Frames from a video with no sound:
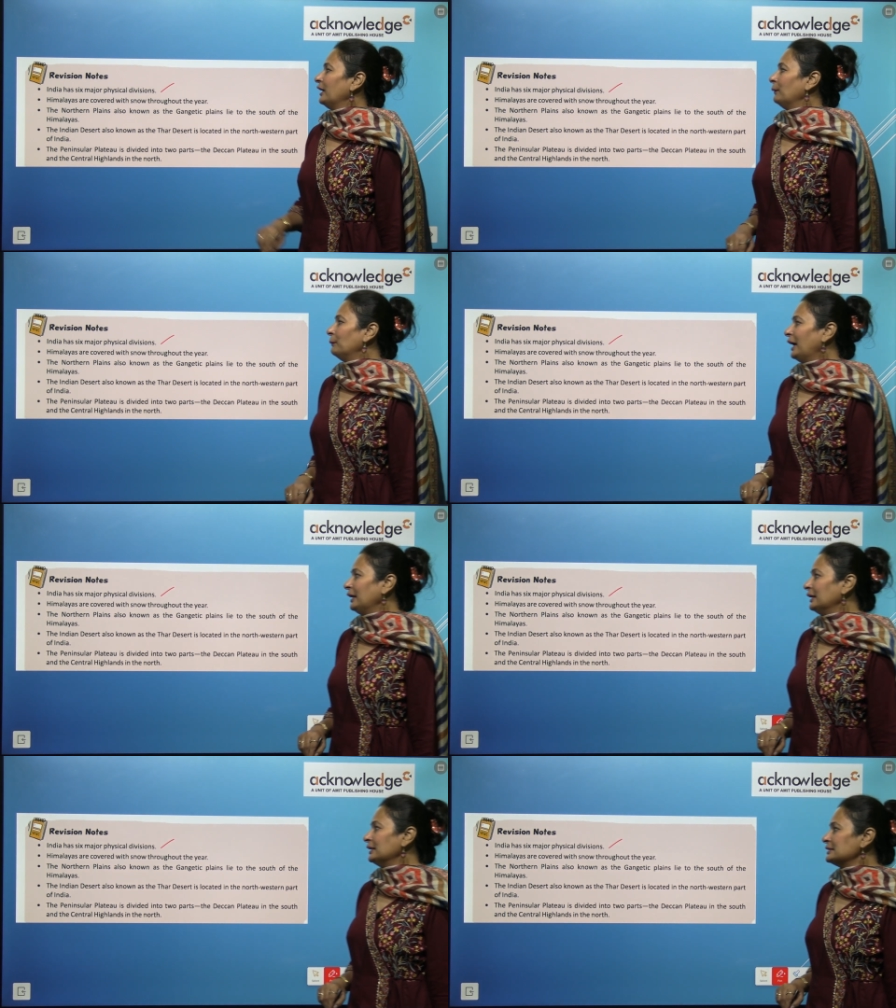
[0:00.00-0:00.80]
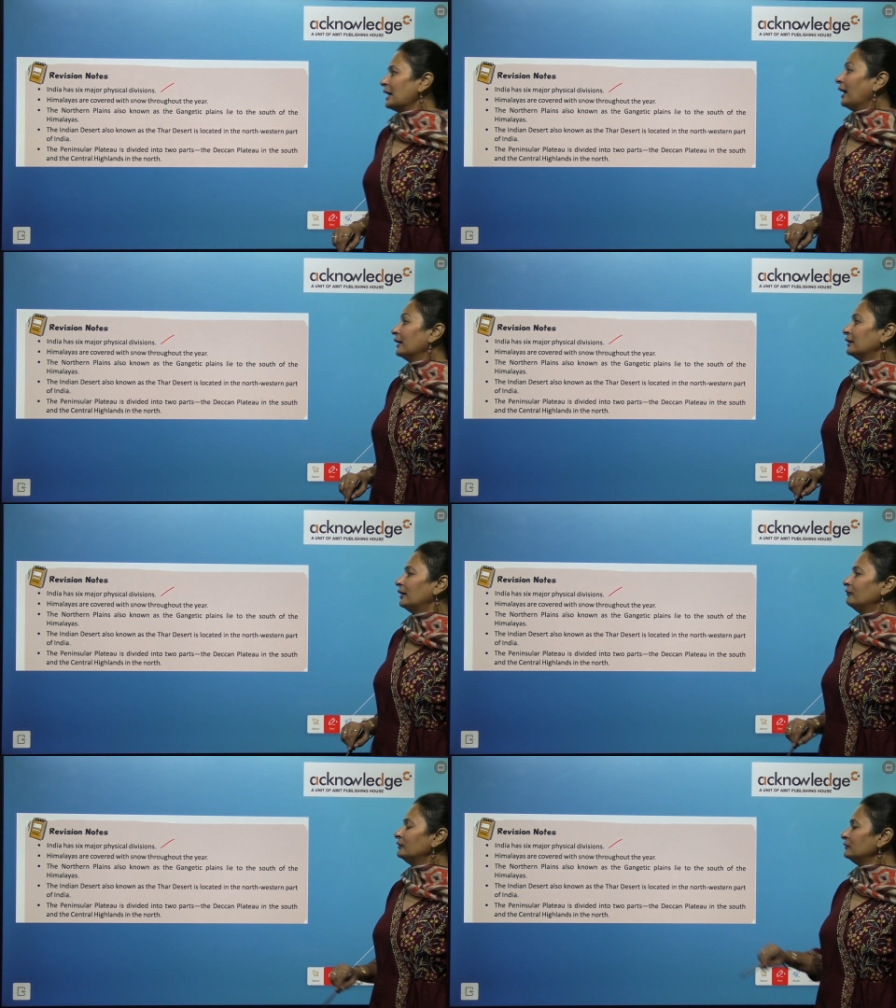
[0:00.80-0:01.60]
Himalayas are
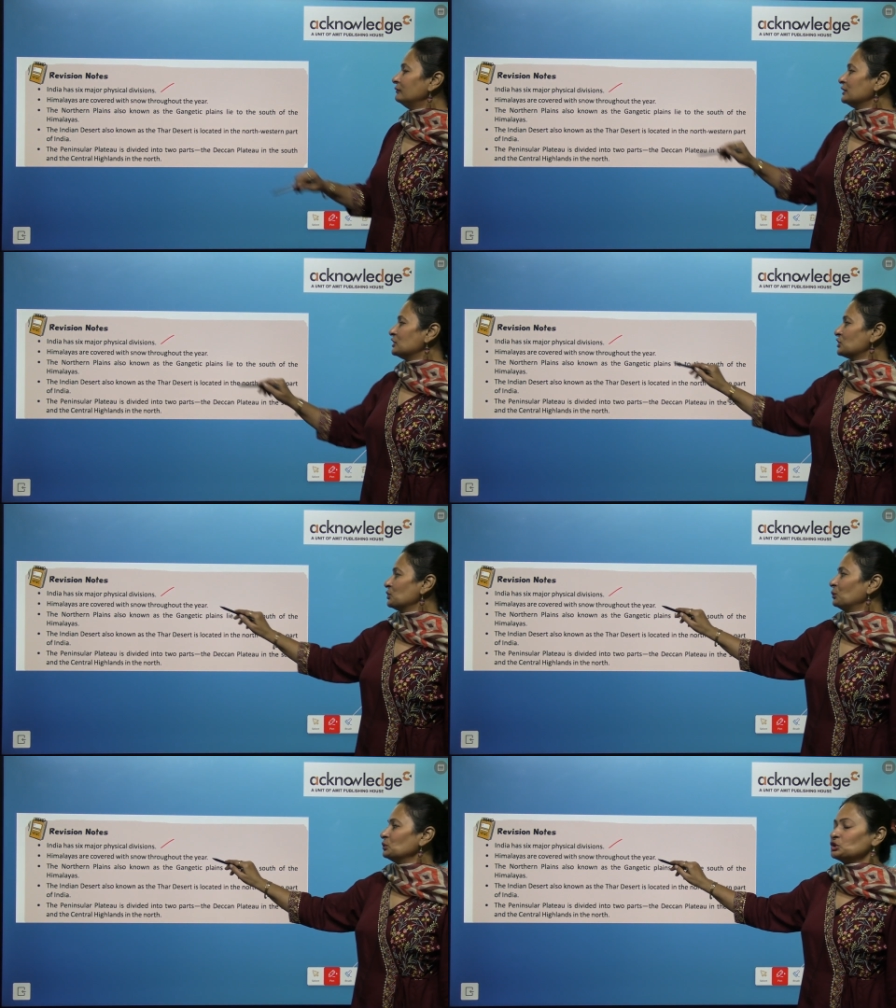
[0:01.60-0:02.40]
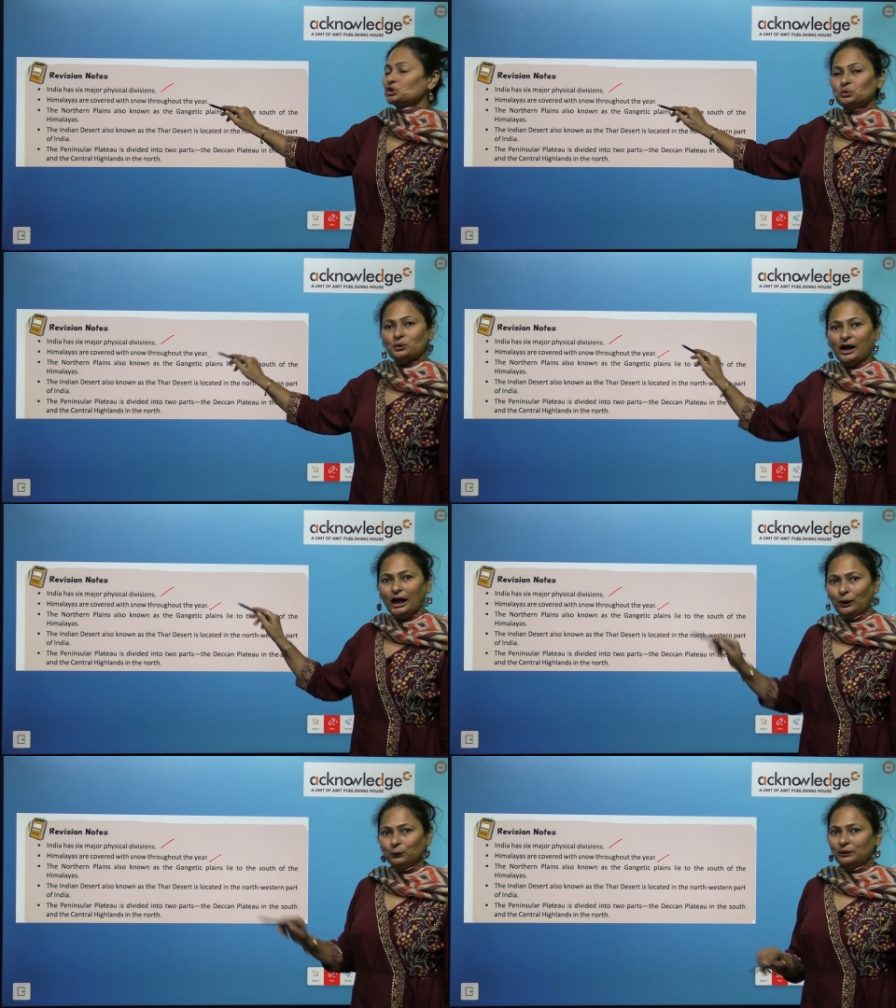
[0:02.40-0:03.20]
covered with snow
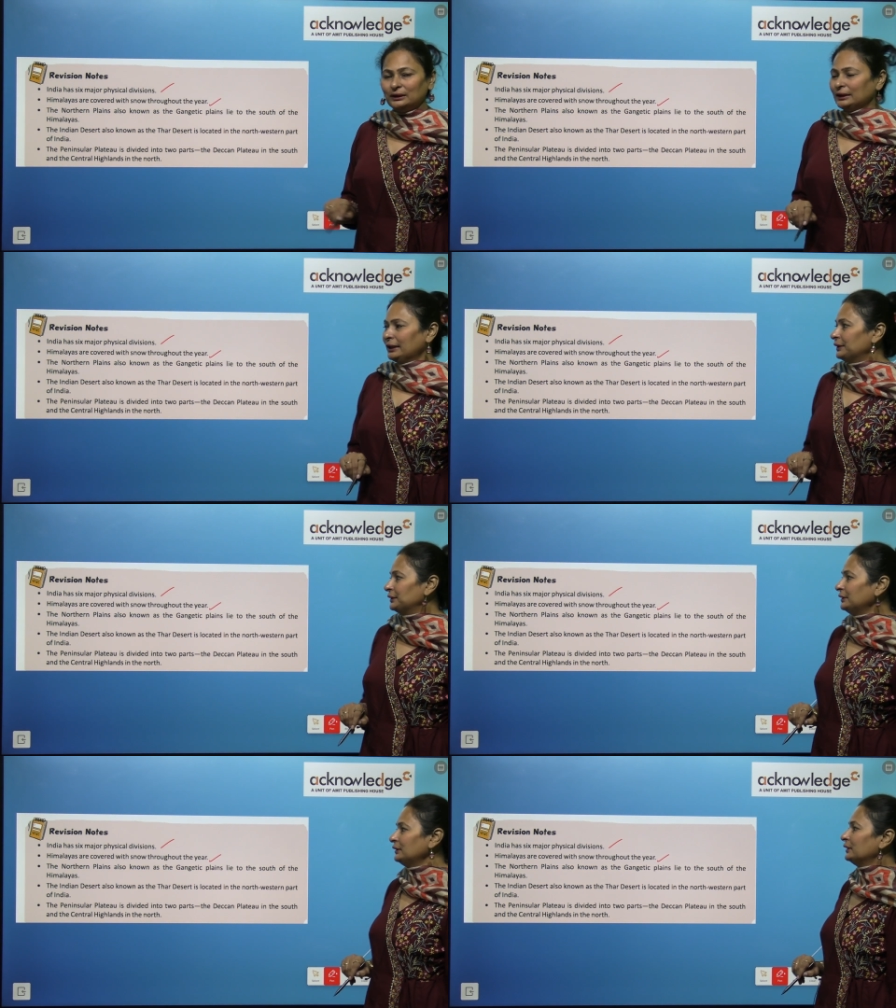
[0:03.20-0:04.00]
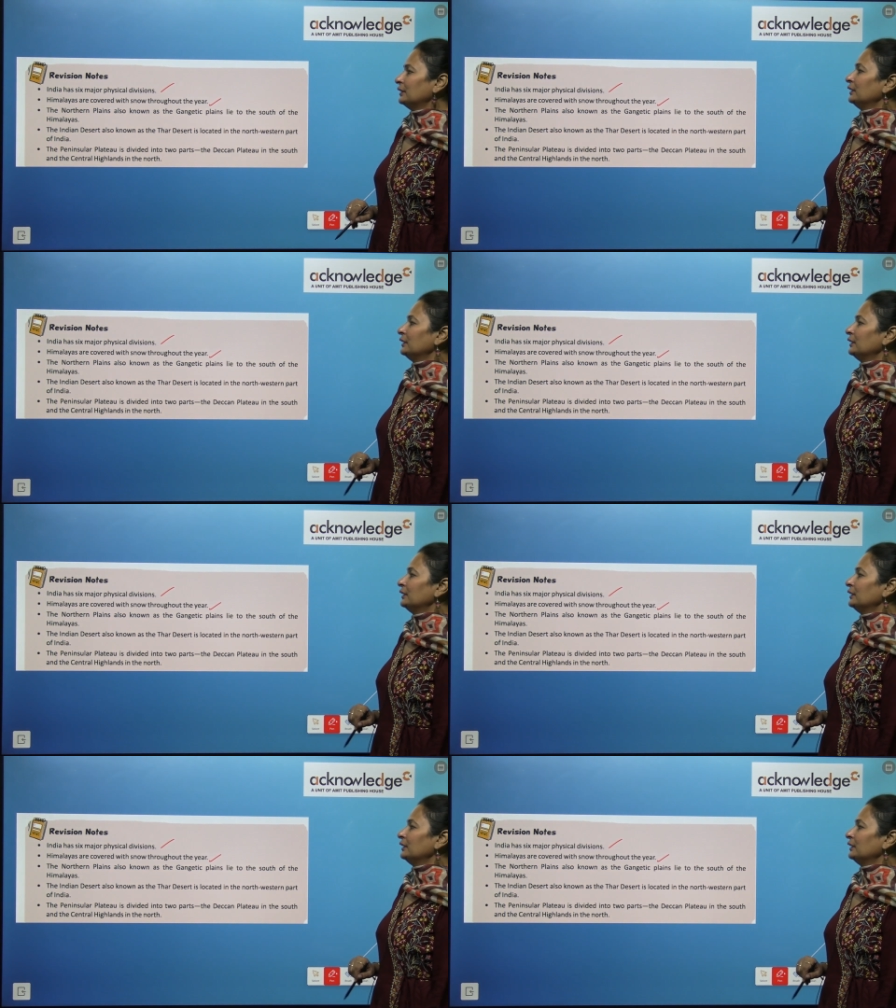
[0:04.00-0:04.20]
throughout the year.